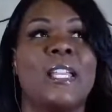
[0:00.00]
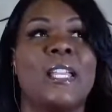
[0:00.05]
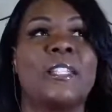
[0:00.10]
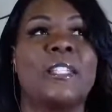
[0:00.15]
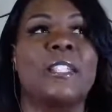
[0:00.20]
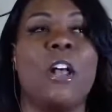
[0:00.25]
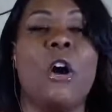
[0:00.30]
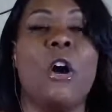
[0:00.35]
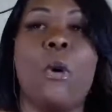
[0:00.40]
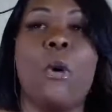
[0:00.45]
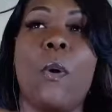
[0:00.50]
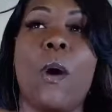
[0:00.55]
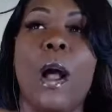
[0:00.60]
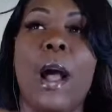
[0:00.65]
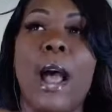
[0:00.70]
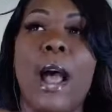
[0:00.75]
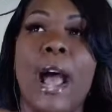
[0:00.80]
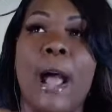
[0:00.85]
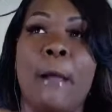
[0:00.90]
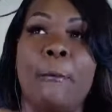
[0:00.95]
So
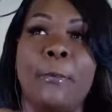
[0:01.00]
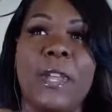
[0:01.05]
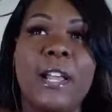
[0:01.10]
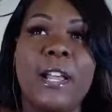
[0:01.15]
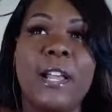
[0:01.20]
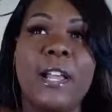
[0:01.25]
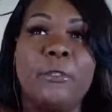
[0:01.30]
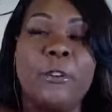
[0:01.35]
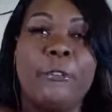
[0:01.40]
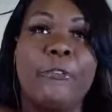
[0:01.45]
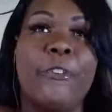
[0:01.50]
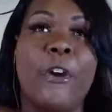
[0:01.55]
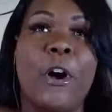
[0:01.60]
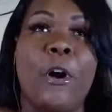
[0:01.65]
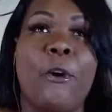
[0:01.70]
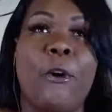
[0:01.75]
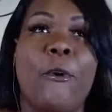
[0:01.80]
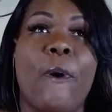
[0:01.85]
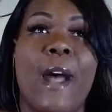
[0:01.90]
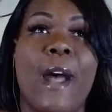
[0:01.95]
I pick up the
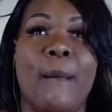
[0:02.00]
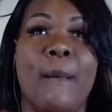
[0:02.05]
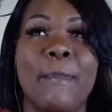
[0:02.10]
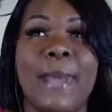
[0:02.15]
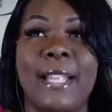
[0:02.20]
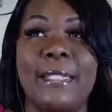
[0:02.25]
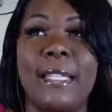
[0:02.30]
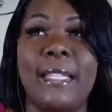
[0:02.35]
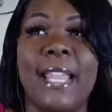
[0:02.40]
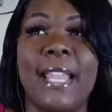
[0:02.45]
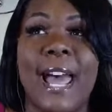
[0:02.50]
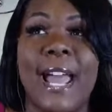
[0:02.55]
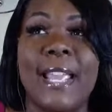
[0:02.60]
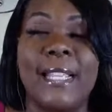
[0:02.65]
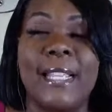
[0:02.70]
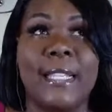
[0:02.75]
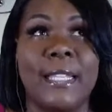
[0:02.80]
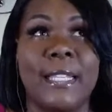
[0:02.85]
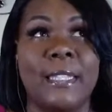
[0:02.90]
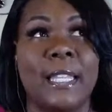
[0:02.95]
phone. I'm at the
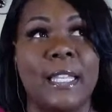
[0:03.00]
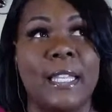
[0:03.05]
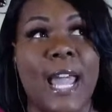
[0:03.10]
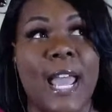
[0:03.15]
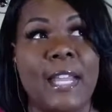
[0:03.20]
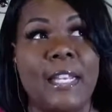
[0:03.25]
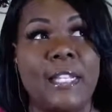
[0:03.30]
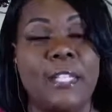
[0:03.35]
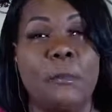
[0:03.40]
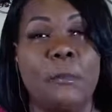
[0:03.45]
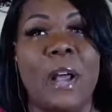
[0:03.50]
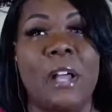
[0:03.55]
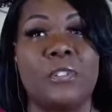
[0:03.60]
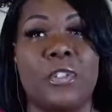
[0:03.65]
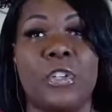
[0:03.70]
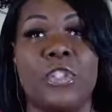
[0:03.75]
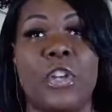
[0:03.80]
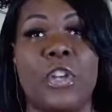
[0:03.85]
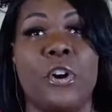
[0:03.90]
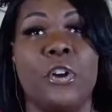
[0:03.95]
light. The light is about
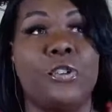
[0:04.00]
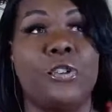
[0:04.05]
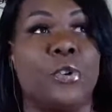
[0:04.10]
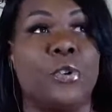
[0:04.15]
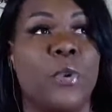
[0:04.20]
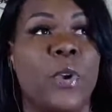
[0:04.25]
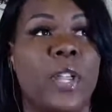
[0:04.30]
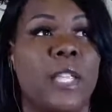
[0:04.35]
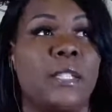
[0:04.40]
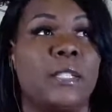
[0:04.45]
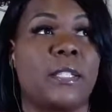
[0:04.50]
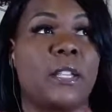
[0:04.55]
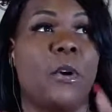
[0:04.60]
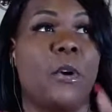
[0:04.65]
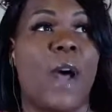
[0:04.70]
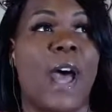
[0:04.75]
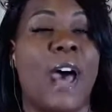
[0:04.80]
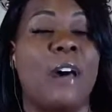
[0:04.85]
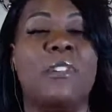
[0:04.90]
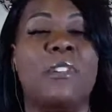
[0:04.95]
to turn green.
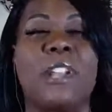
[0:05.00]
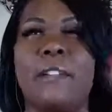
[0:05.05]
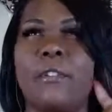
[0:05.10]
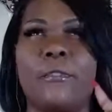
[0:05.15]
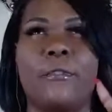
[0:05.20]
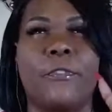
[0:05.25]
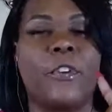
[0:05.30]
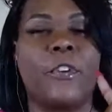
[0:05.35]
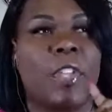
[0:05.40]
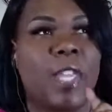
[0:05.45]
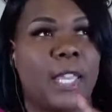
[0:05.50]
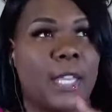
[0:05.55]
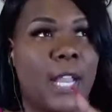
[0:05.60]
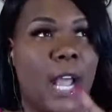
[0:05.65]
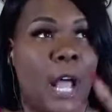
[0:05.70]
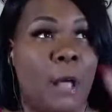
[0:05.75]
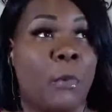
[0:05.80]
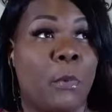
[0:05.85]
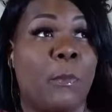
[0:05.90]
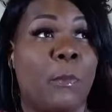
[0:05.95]
So I'll never forget,
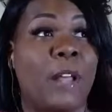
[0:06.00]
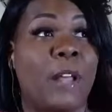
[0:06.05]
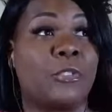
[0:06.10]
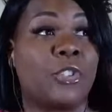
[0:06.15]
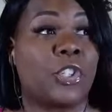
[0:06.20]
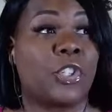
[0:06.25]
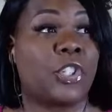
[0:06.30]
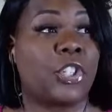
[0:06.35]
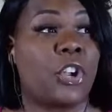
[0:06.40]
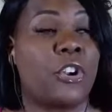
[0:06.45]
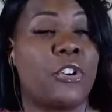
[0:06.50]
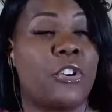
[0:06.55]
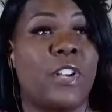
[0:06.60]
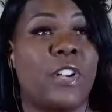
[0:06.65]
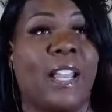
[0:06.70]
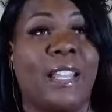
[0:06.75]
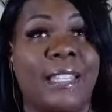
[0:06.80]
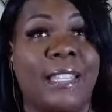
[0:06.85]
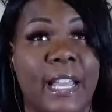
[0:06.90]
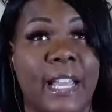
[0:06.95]
I'm about to
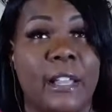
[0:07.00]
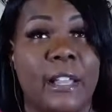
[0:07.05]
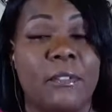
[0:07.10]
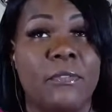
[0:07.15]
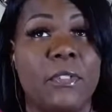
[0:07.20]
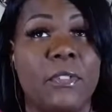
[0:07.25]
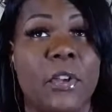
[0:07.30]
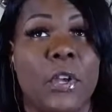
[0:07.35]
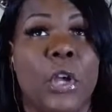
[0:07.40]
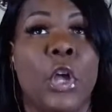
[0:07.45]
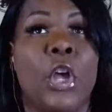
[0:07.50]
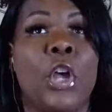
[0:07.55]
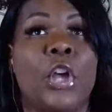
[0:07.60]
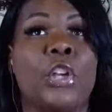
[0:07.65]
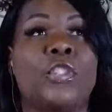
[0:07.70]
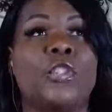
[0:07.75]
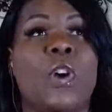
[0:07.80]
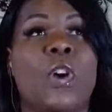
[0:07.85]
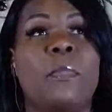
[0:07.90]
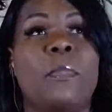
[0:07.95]
turn left.
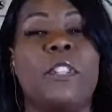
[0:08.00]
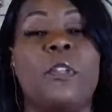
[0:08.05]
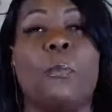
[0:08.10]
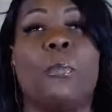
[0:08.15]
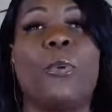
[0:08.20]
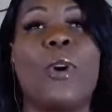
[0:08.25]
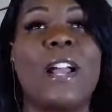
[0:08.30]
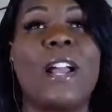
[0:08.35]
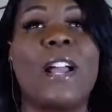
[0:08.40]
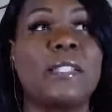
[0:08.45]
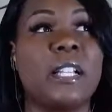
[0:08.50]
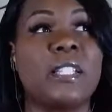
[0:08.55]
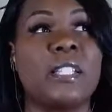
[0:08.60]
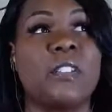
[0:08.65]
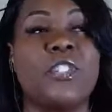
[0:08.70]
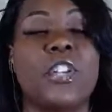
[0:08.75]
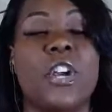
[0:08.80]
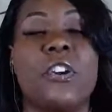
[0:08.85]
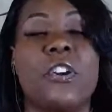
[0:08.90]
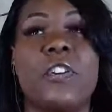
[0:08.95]
So I'm in the process
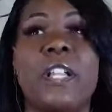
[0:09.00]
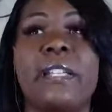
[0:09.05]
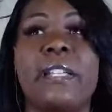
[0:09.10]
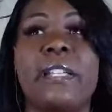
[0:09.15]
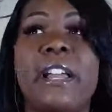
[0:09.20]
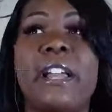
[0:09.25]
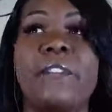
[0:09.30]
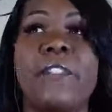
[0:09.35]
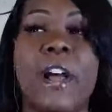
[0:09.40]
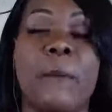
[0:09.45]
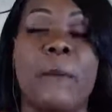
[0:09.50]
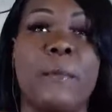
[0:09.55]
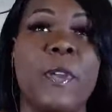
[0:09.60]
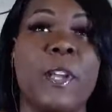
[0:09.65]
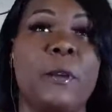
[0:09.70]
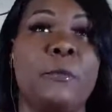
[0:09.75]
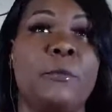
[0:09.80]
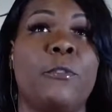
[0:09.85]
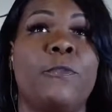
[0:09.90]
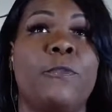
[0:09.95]
of turning left. I
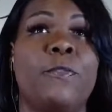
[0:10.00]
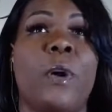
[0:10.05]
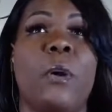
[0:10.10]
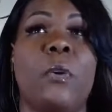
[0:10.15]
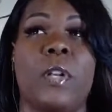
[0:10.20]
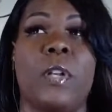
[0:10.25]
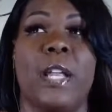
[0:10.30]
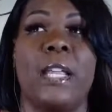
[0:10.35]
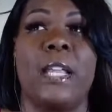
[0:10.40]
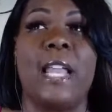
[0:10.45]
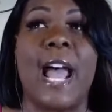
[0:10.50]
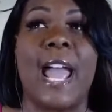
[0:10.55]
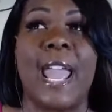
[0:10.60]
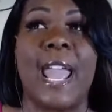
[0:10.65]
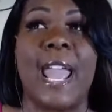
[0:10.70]
pick up the phone and I